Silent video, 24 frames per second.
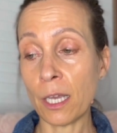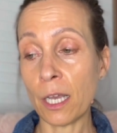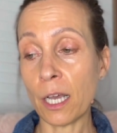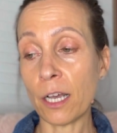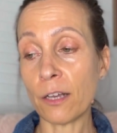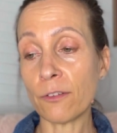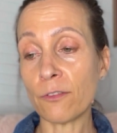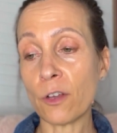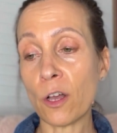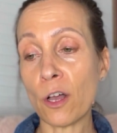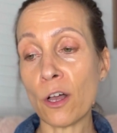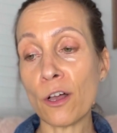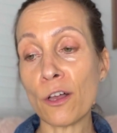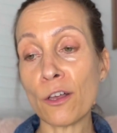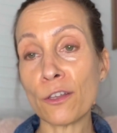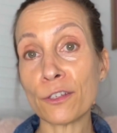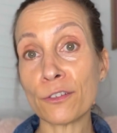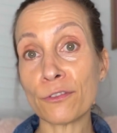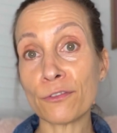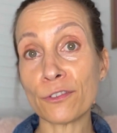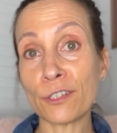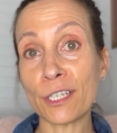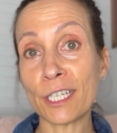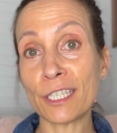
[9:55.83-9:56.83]
Of all
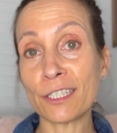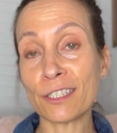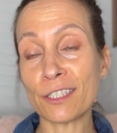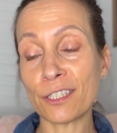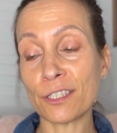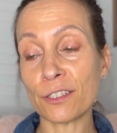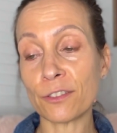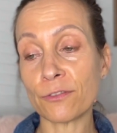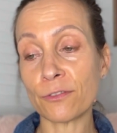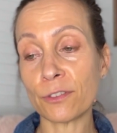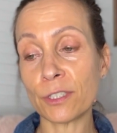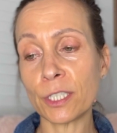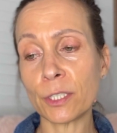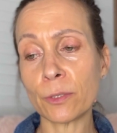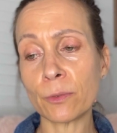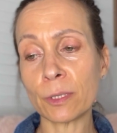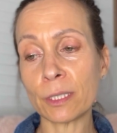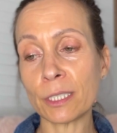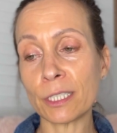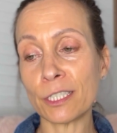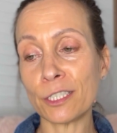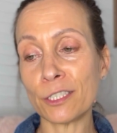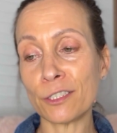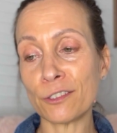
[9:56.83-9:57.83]
the phrases
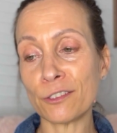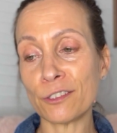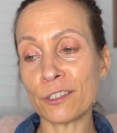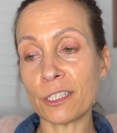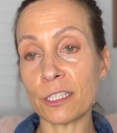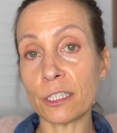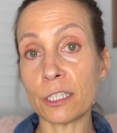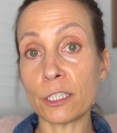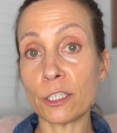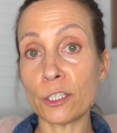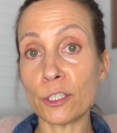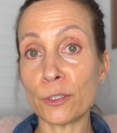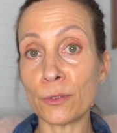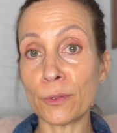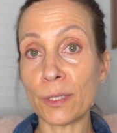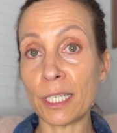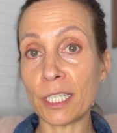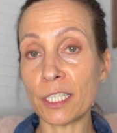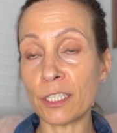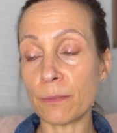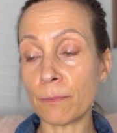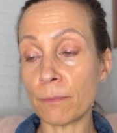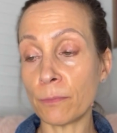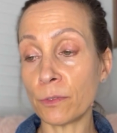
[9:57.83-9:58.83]
frequently used in the New
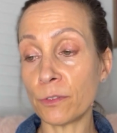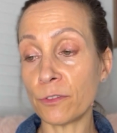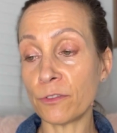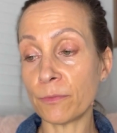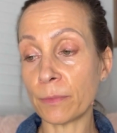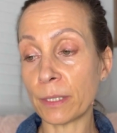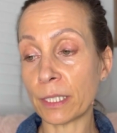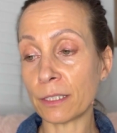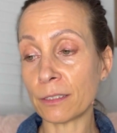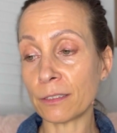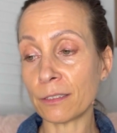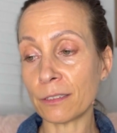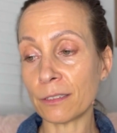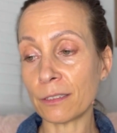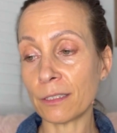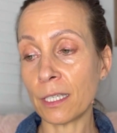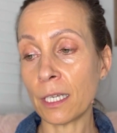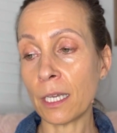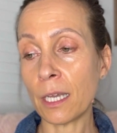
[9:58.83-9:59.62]
Age movement,